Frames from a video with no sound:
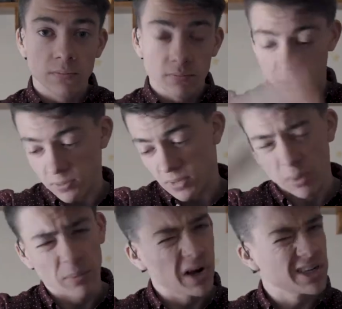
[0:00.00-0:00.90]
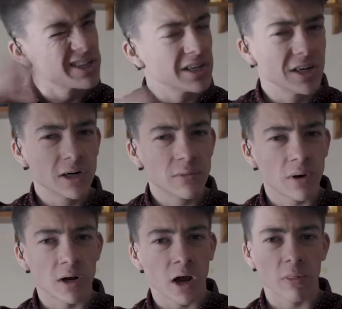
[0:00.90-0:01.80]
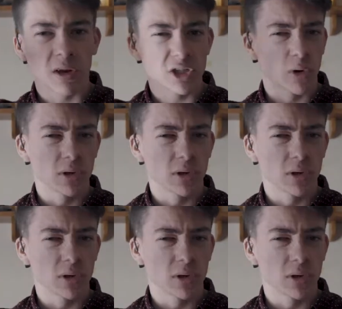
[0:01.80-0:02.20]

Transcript: Maybe my steel, but I think show